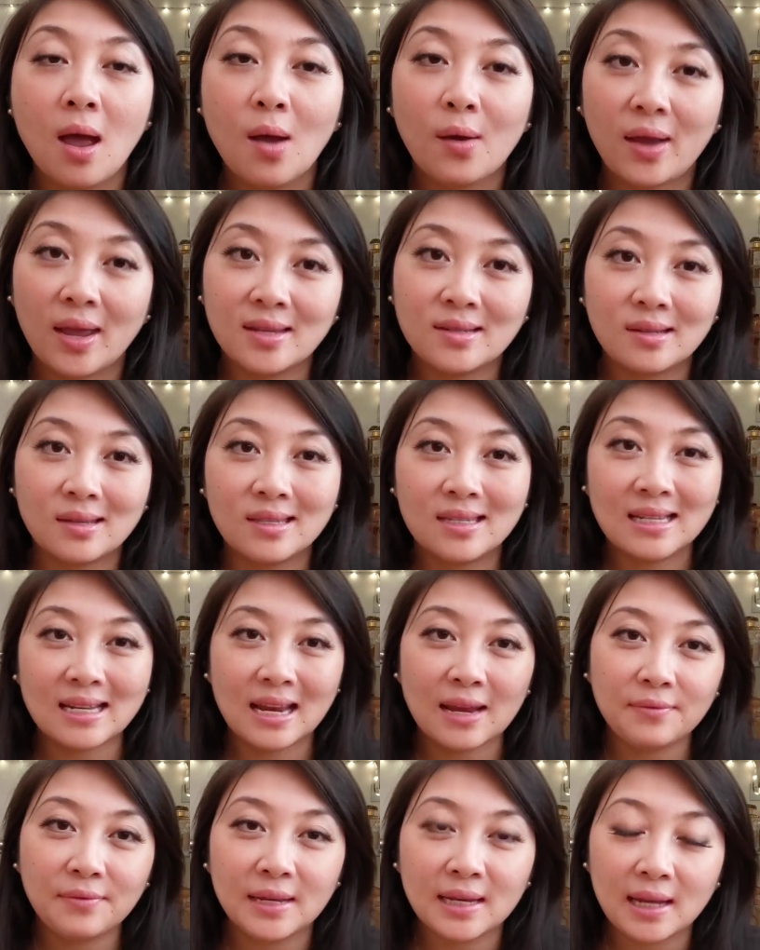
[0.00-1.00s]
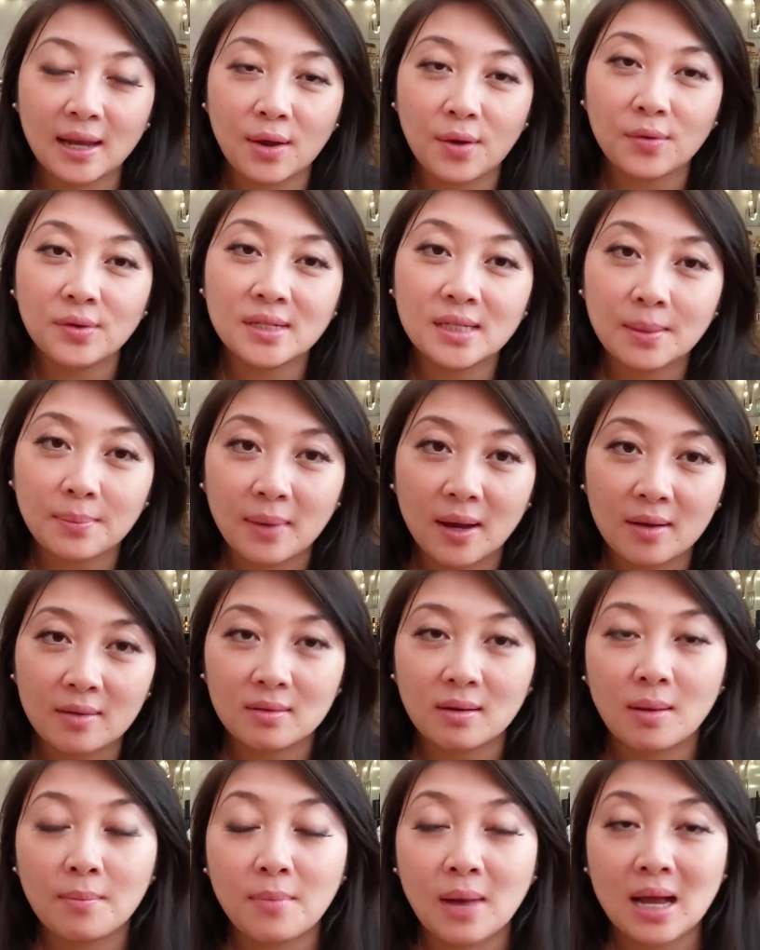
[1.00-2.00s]
Okay, so today's video is about
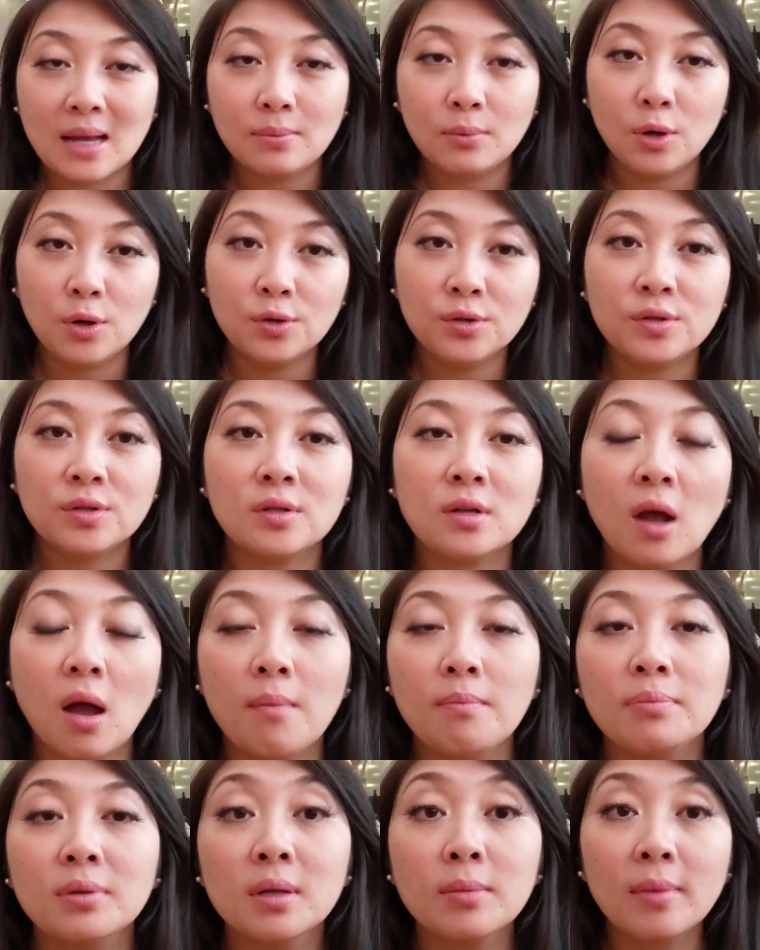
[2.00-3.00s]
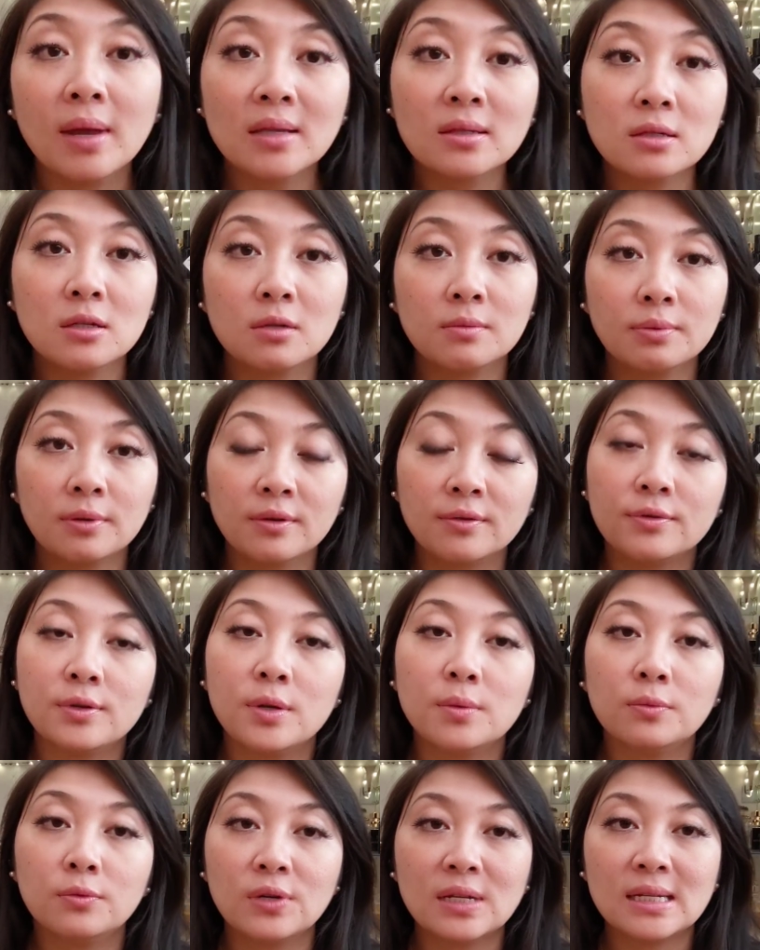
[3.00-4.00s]
my most complimented
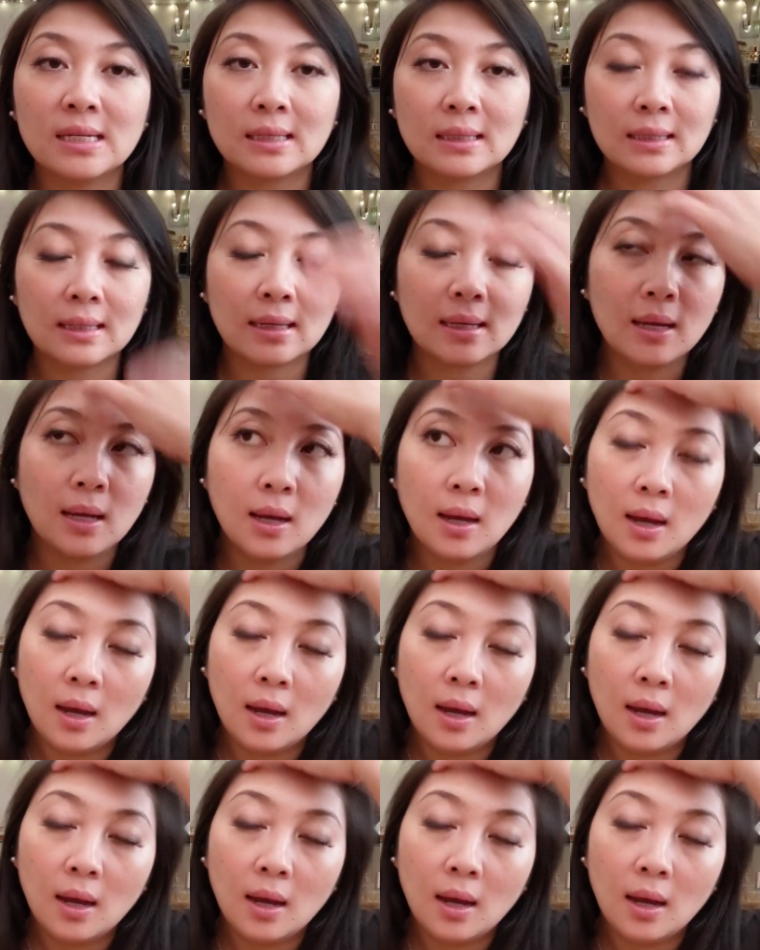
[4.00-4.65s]
perfume recently.